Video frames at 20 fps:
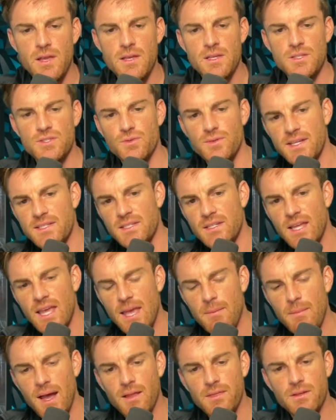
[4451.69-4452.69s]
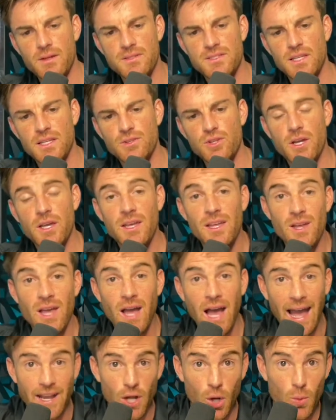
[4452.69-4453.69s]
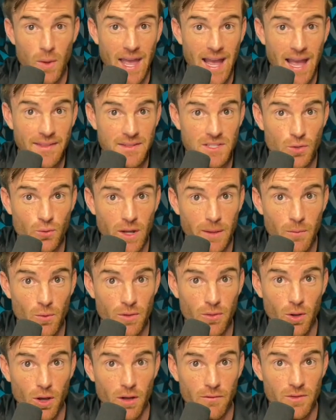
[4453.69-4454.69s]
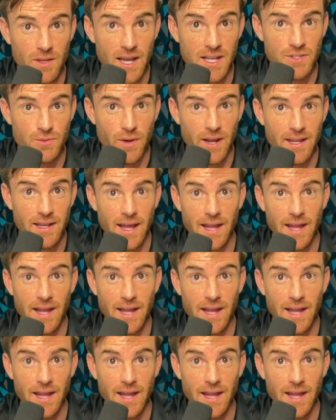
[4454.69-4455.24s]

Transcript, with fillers: So Nixon came out there and said, "Look, I know we had this agreement with all of you guys, right?